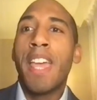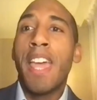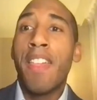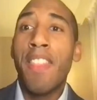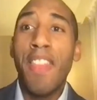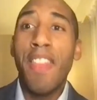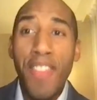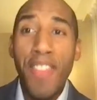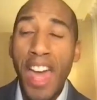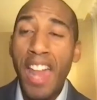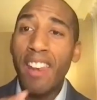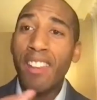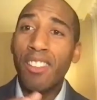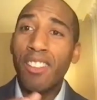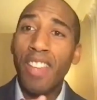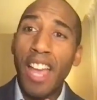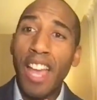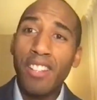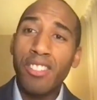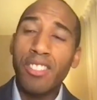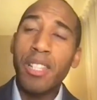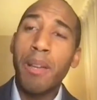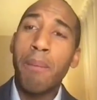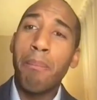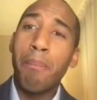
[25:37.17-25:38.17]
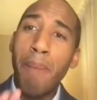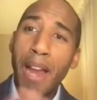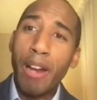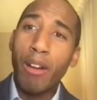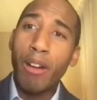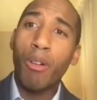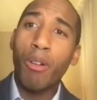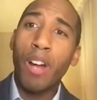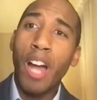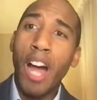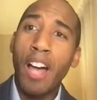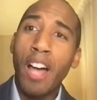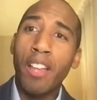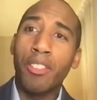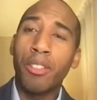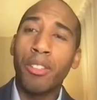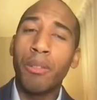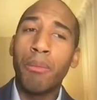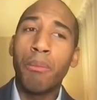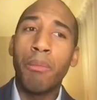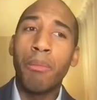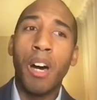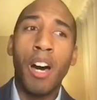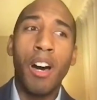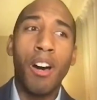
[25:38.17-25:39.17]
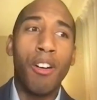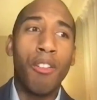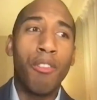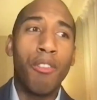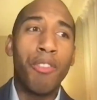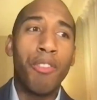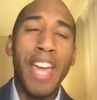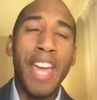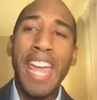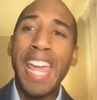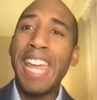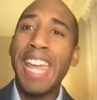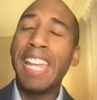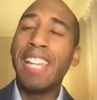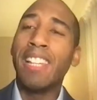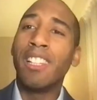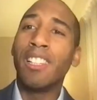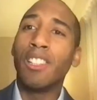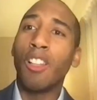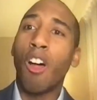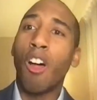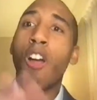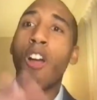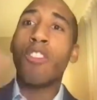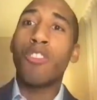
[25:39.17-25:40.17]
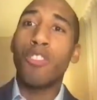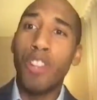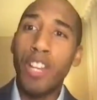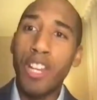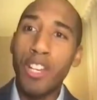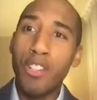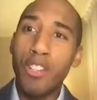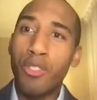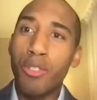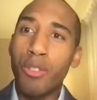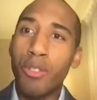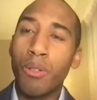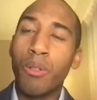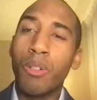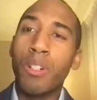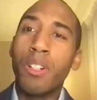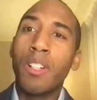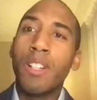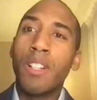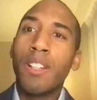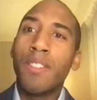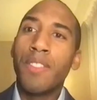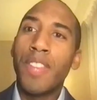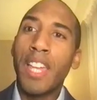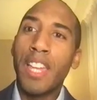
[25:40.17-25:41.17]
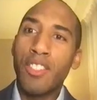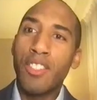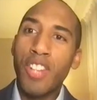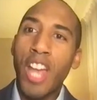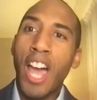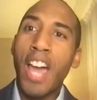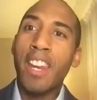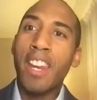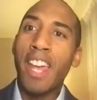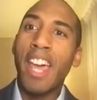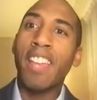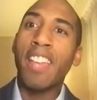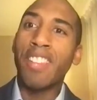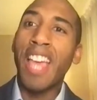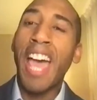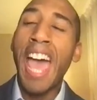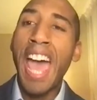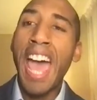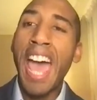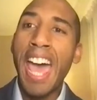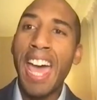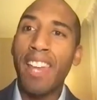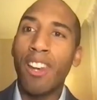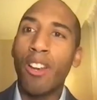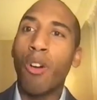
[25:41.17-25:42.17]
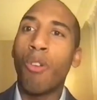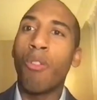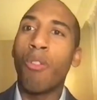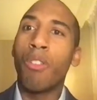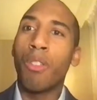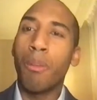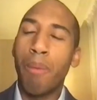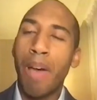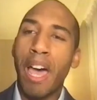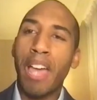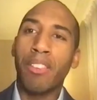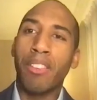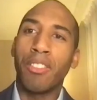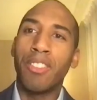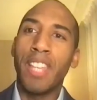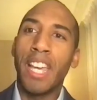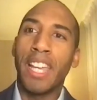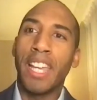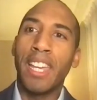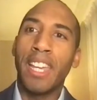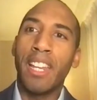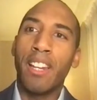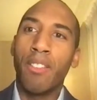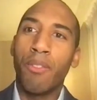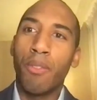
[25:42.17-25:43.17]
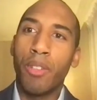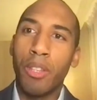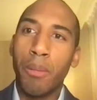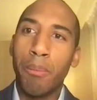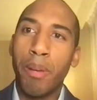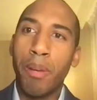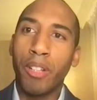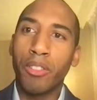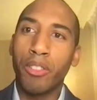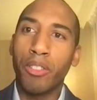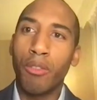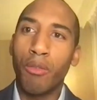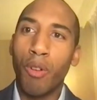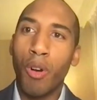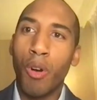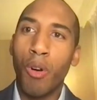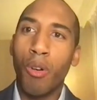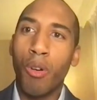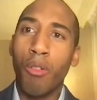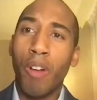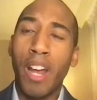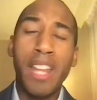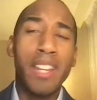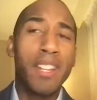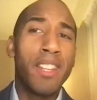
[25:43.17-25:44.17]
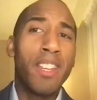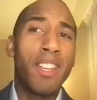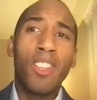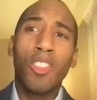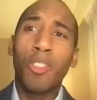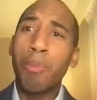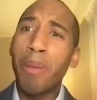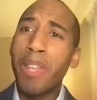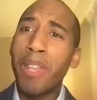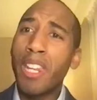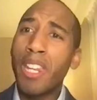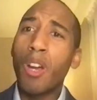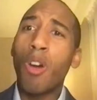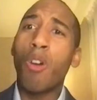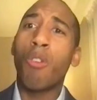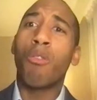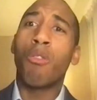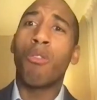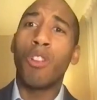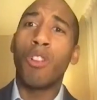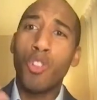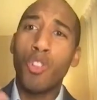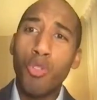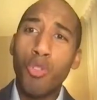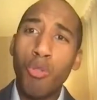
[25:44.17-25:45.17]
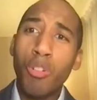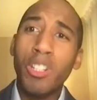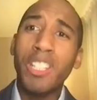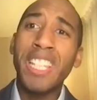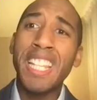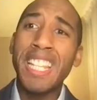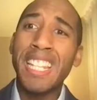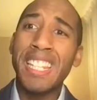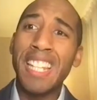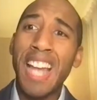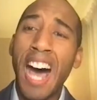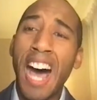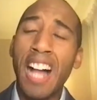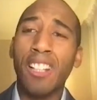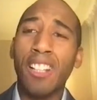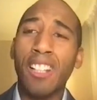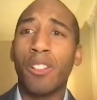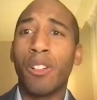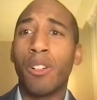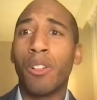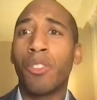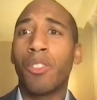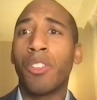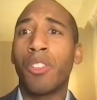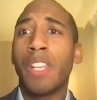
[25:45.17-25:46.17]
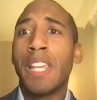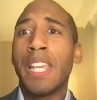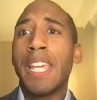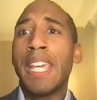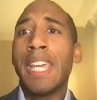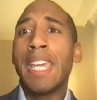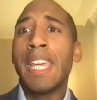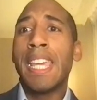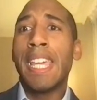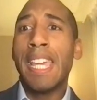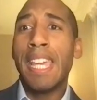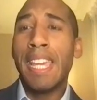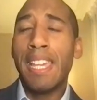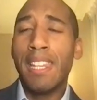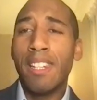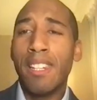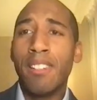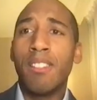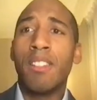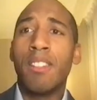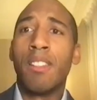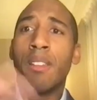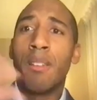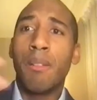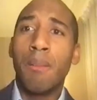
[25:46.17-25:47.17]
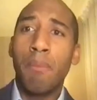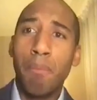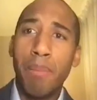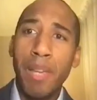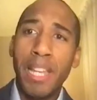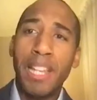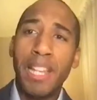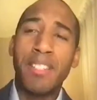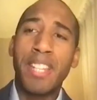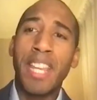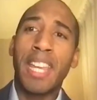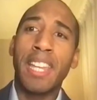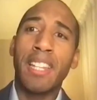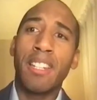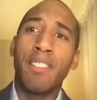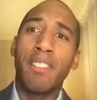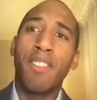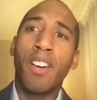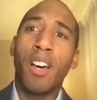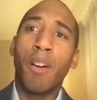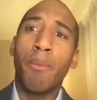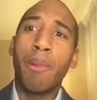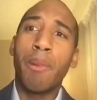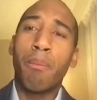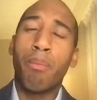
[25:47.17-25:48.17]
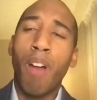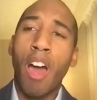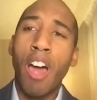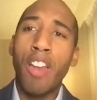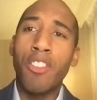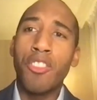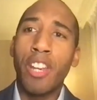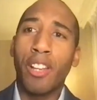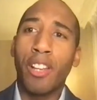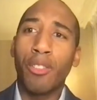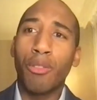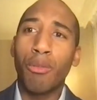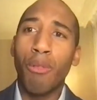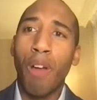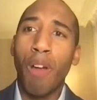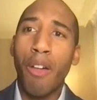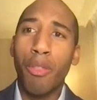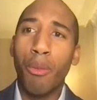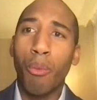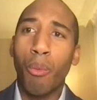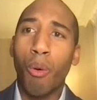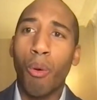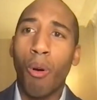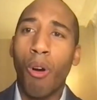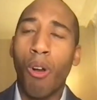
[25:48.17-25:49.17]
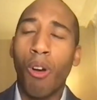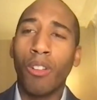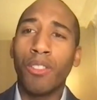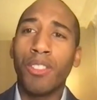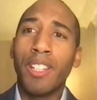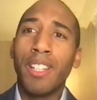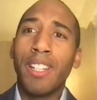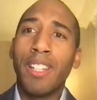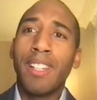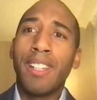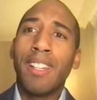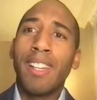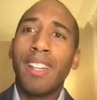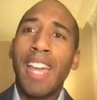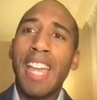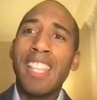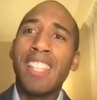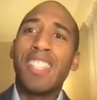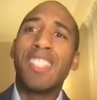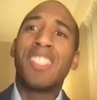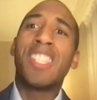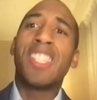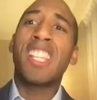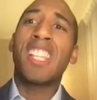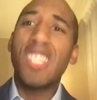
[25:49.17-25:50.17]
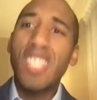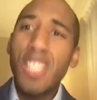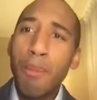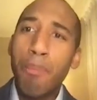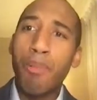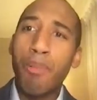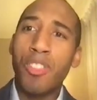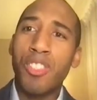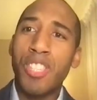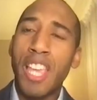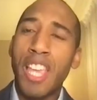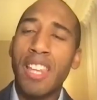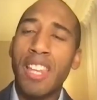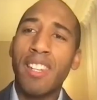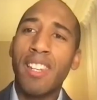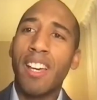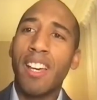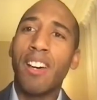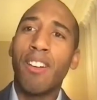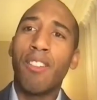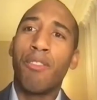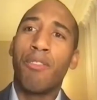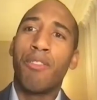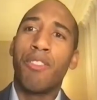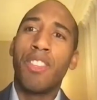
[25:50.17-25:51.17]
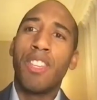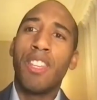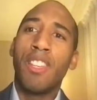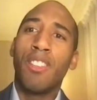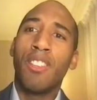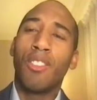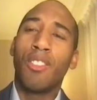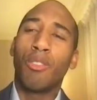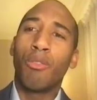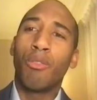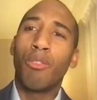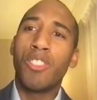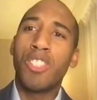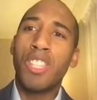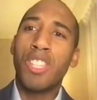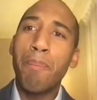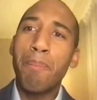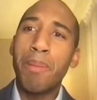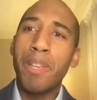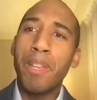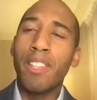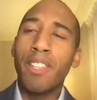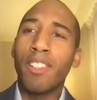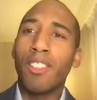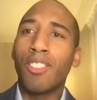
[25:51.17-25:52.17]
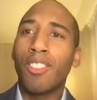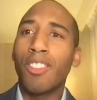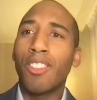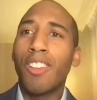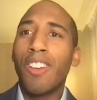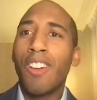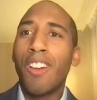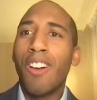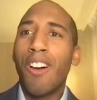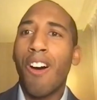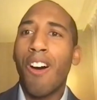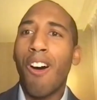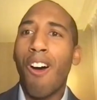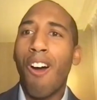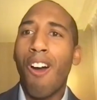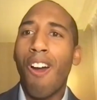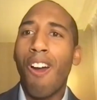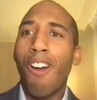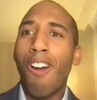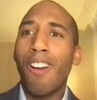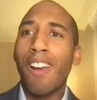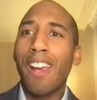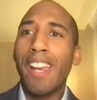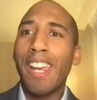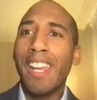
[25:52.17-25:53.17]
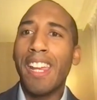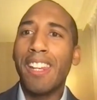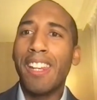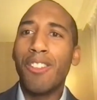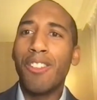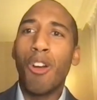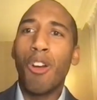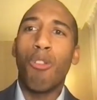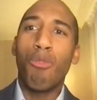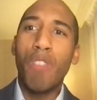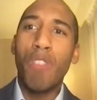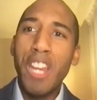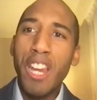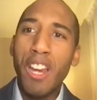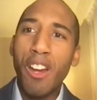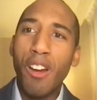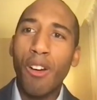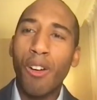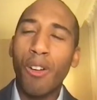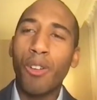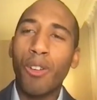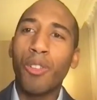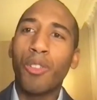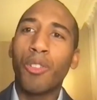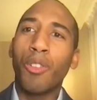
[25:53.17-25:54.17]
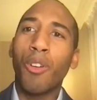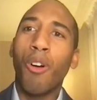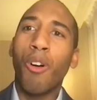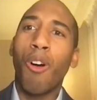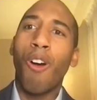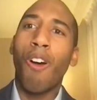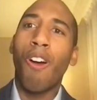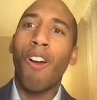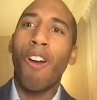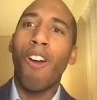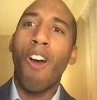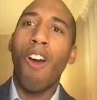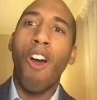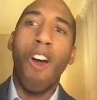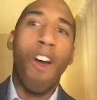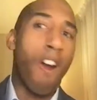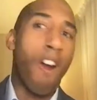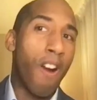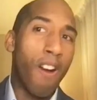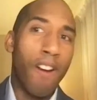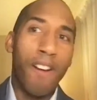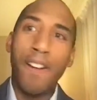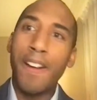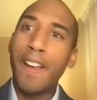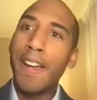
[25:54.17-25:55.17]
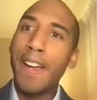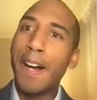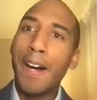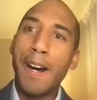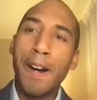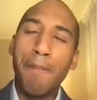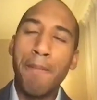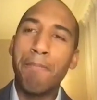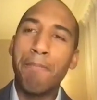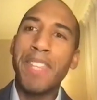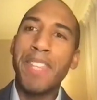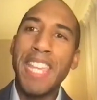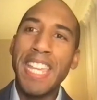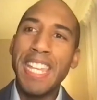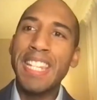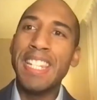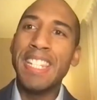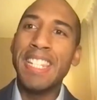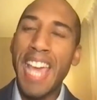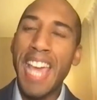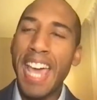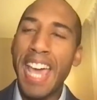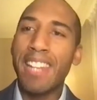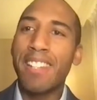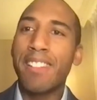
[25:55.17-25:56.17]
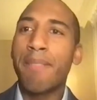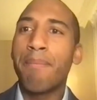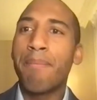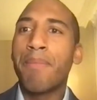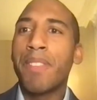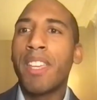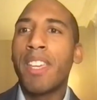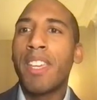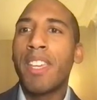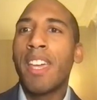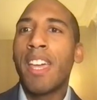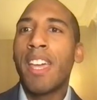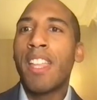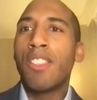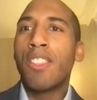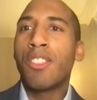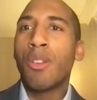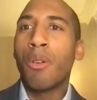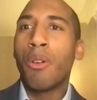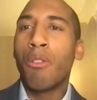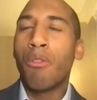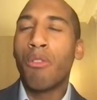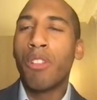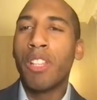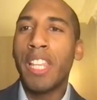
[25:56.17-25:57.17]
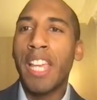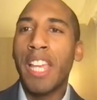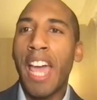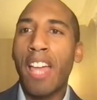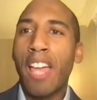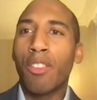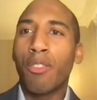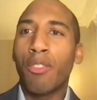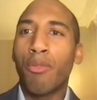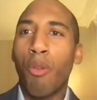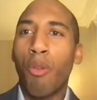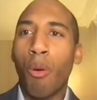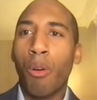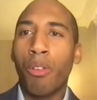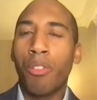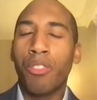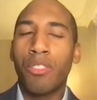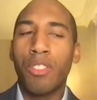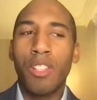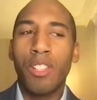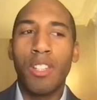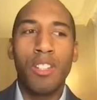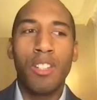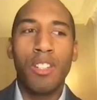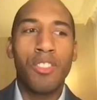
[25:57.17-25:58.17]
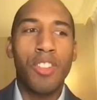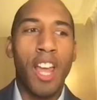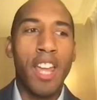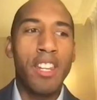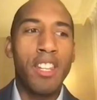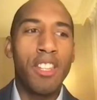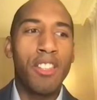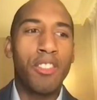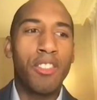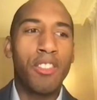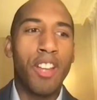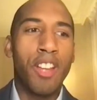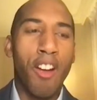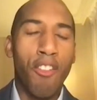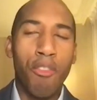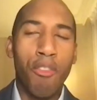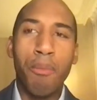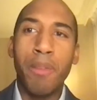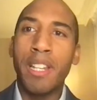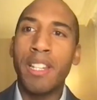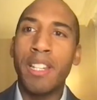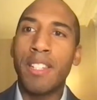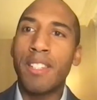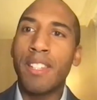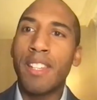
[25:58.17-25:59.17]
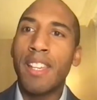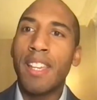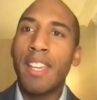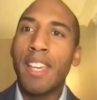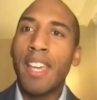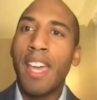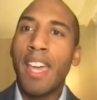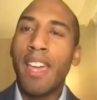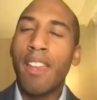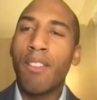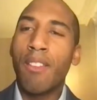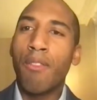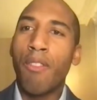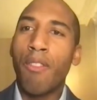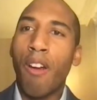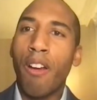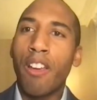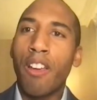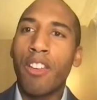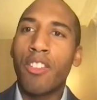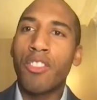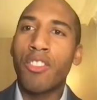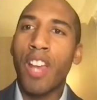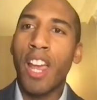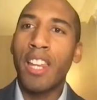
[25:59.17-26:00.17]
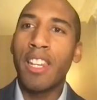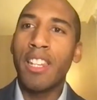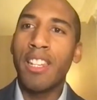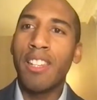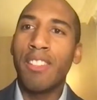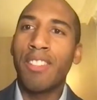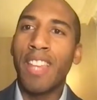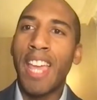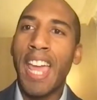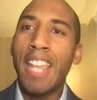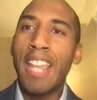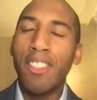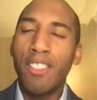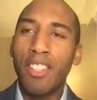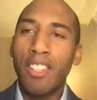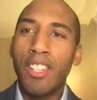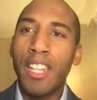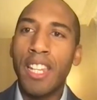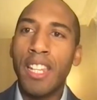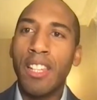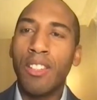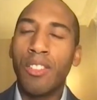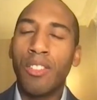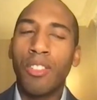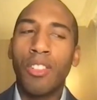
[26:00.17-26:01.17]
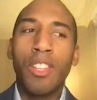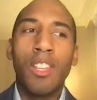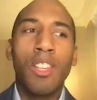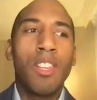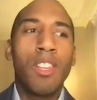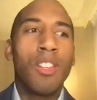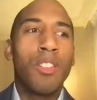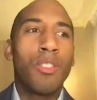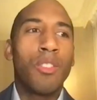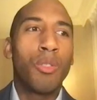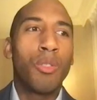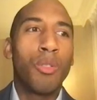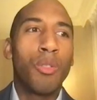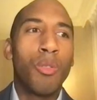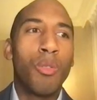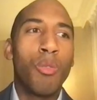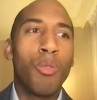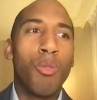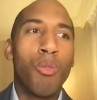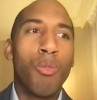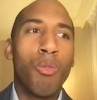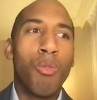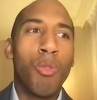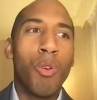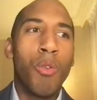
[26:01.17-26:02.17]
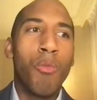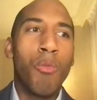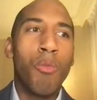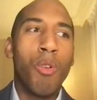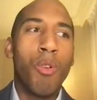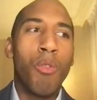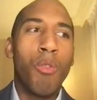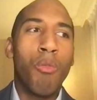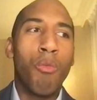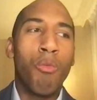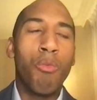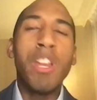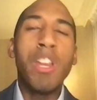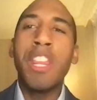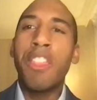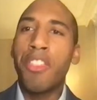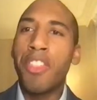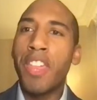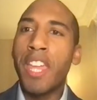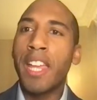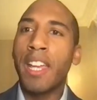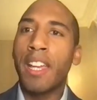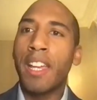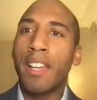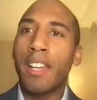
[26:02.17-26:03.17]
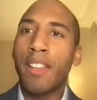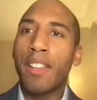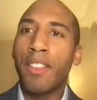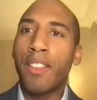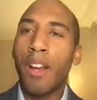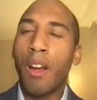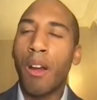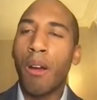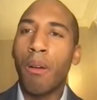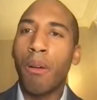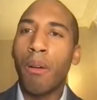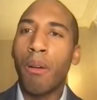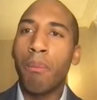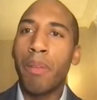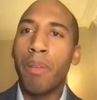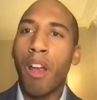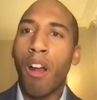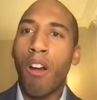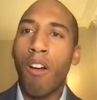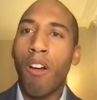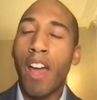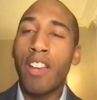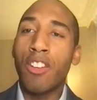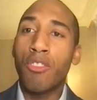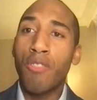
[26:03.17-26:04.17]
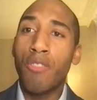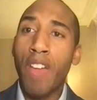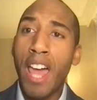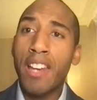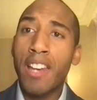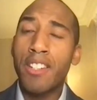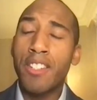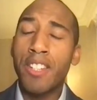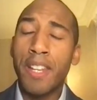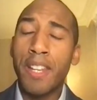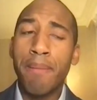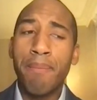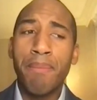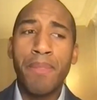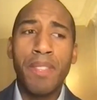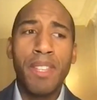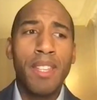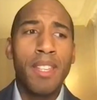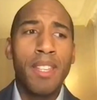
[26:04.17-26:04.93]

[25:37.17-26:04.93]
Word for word: And that that is actually a microcosm of a larger issue that China has had over the past decade with the Belt and Road, right? Spending over a trillion dollars in big ticket development projects throughout the world. And 60% of these recipients are in arrears or are um, in debt. And so it really has forced the Chinese government and various Chinese entities to rethink their BRI strategy.